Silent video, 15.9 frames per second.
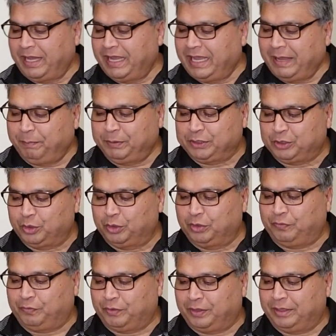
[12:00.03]
my
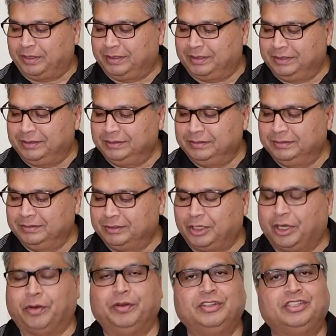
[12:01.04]
episode for
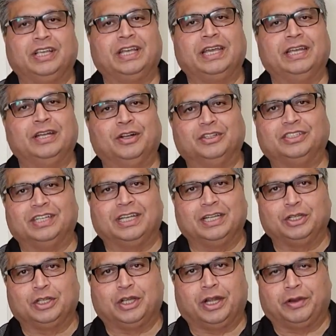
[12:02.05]
curry chicken or
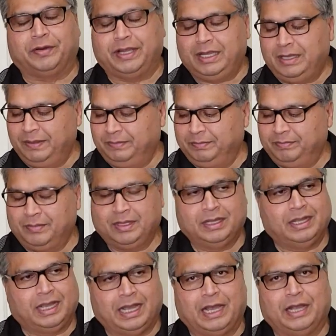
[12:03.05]
chicken curry
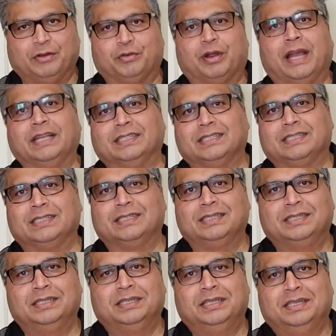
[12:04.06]
and rice.
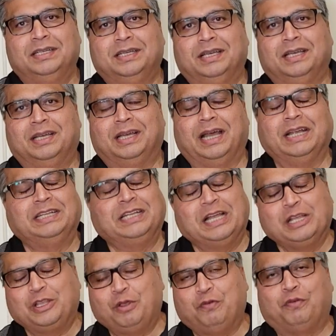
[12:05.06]
I
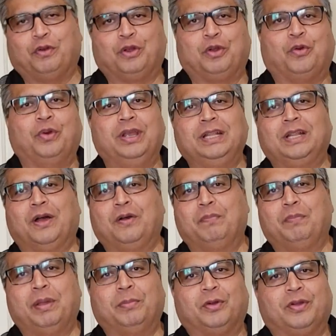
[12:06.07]
thank you for going
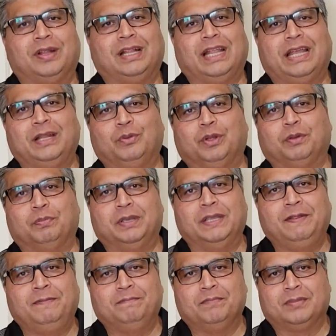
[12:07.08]
down memory lane with
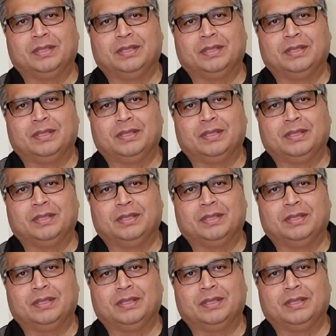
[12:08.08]
me,